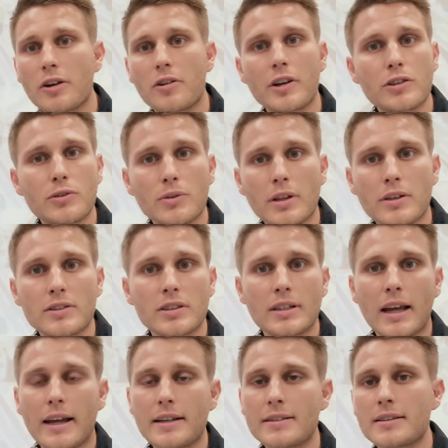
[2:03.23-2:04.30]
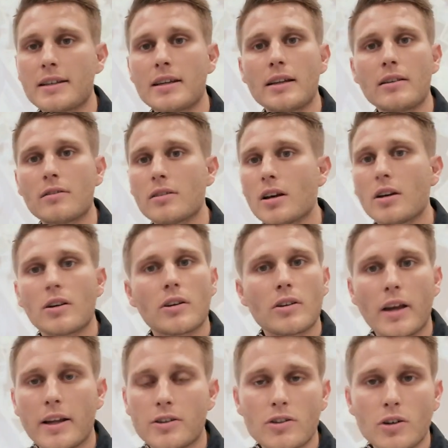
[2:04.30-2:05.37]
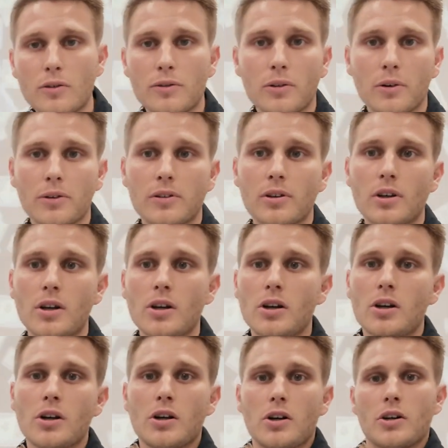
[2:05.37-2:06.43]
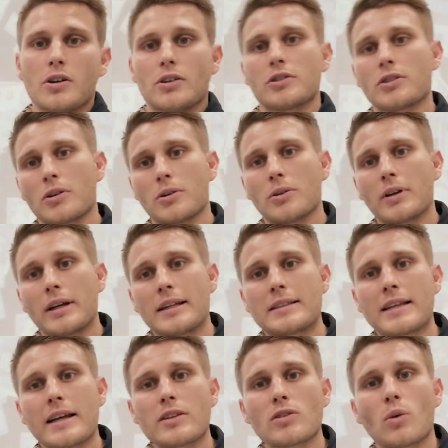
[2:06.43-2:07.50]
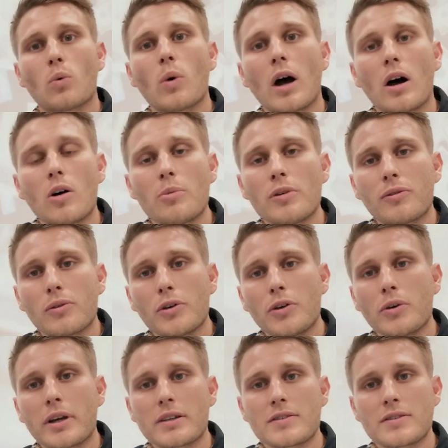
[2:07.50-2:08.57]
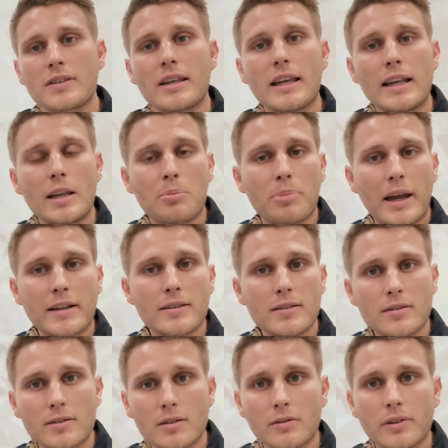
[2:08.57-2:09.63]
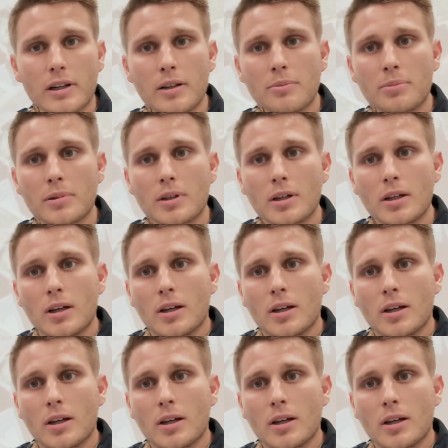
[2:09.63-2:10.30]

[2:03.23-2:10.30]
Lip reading: January 2019, and so forth. So it takes a while before you can see any patterns develop.